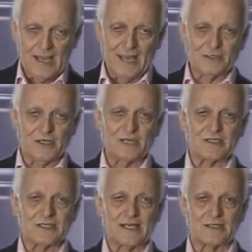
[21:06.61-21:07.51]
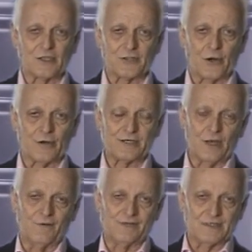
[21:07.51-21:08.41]
And Jesus has authority
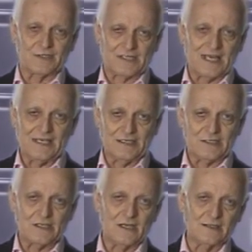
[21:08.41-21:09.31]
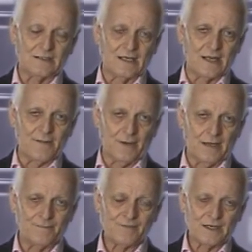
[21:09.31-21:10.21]
over disease,
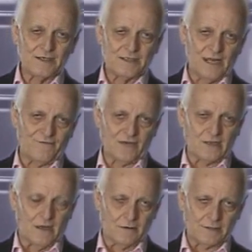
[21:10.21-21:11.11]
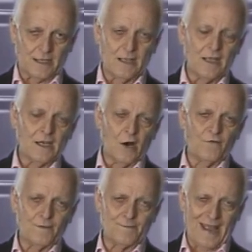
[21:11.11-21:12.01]
dilemma, difficulty,
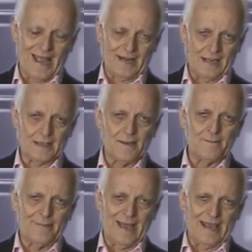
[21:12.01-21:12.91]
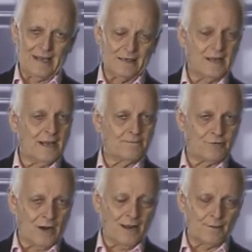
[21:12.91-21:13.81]
over panic, pain, and
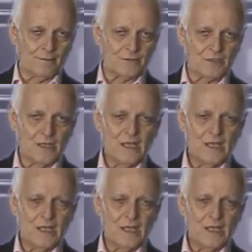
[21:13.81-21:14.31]
problems,